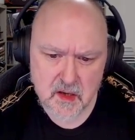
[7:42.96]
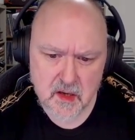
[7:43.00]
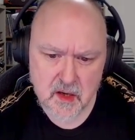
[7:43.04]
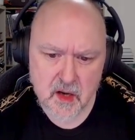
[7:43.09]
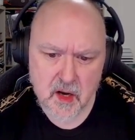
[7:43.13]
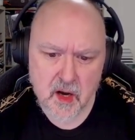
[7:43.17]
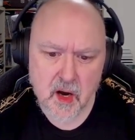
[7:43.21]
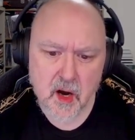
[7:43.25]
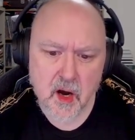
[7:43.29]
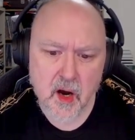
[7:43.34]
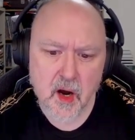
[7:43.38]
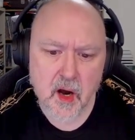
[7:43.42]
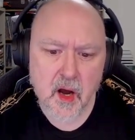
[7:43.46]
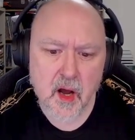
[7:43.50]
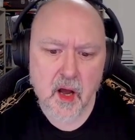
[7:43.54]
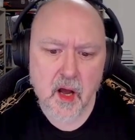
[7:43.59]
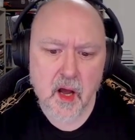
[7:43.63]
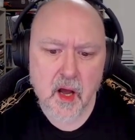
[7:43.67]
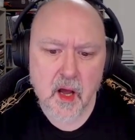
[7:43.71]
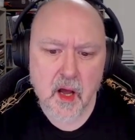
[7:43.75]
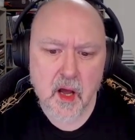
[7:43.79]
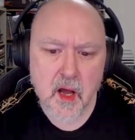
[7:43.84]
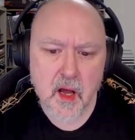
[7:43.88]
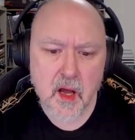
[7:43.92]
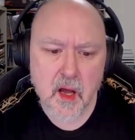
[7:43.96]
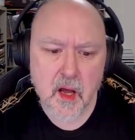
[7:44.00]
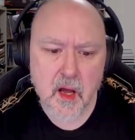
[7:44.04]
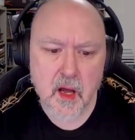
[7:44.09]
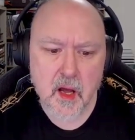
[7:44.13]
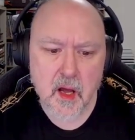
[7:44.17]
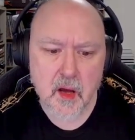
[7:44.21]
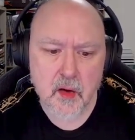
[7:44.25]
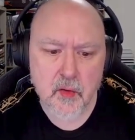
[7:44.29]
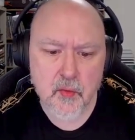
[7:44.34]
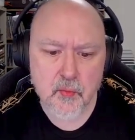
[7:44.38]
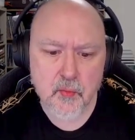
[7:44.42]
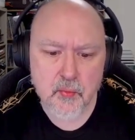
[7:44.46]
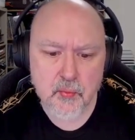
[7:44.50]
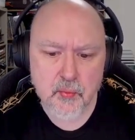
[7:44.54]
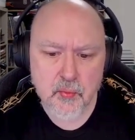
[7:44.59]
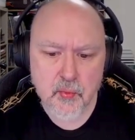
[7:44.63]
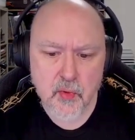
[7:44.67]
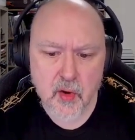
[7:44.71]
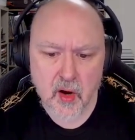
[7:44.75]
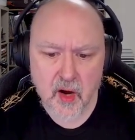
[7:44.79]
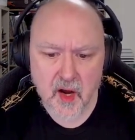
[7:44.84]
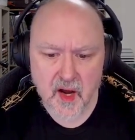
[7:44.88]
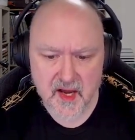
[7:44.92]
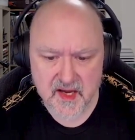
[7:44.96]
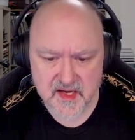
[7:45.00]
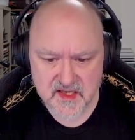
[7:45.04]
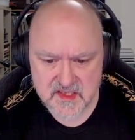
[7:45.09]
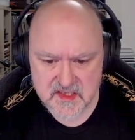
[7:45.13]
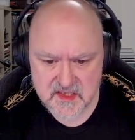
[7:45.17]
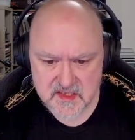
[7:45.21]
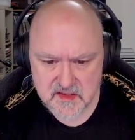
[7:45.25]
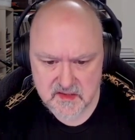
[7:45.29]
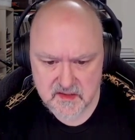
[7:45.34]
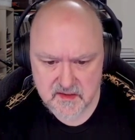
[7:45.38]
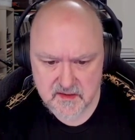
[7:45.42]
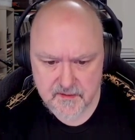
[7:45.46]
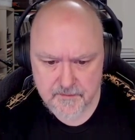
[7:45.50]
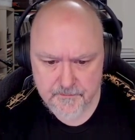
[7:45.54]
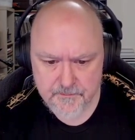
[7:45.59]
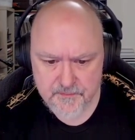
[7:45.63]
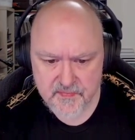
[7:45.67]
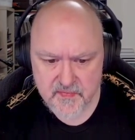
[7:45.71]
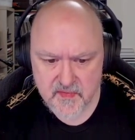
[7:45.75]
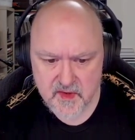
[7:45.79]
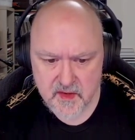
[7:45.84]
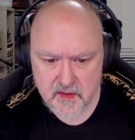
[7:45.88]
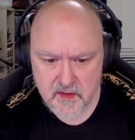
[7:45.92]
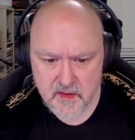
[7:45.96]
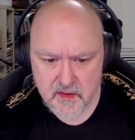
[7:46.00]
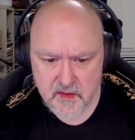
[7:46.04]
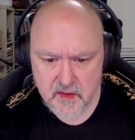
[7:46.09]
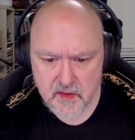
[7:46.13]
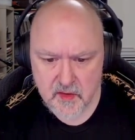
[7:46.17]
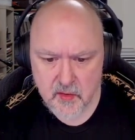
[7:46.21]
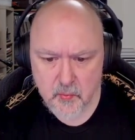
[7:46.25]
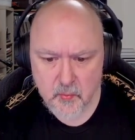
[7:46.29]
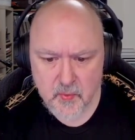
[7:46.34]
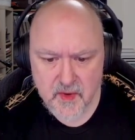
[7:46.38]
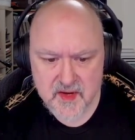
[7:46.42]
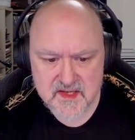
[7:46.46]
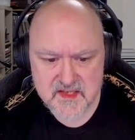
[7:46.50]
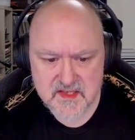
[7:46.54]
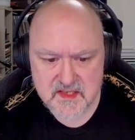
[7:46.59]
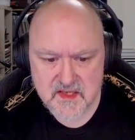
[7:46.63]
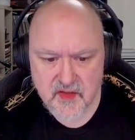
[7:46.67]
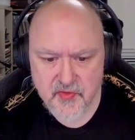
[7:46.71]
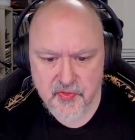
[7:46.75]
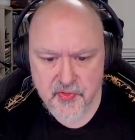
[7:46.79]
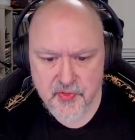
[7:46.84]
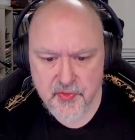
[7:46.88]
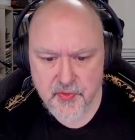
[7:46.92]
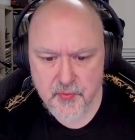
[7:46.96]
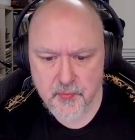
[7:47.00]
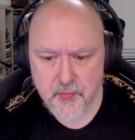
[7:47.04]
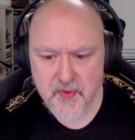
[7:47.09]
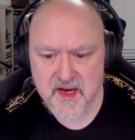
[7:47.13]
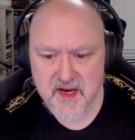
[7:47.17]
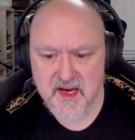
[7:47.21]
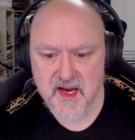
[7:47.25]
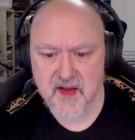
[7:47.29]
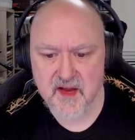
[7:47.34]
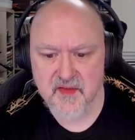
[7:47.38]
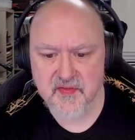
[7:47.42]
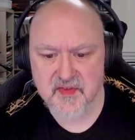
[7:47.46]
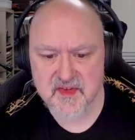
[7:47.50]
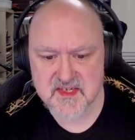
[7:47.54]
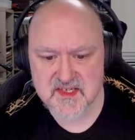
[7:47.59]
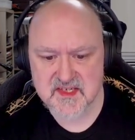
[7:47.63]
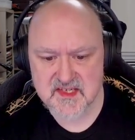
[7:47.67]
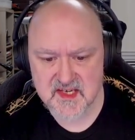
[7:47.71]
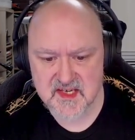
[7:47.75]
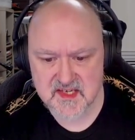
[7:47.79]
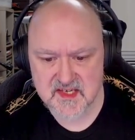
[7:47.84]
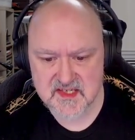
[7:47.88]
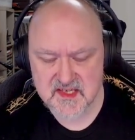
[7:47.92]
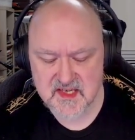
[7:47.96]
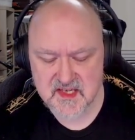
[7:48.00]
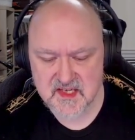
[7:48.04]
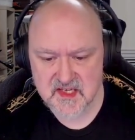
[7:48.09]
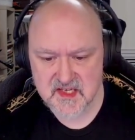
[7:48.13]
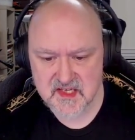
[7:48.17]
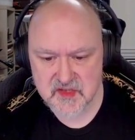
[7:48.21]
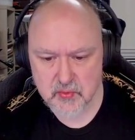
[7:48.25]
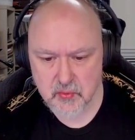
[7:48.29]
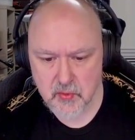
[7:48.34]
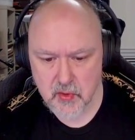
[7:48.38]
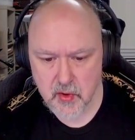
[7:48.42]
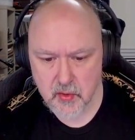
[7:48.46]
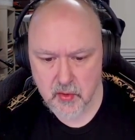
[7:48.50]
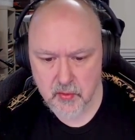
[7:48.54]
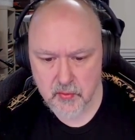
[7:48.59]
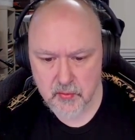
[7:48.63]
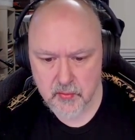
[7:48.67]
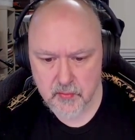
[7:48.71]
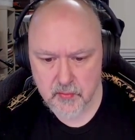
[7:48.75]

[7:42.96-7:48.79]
Ah, right. Where's the 3 and the 6 in this row?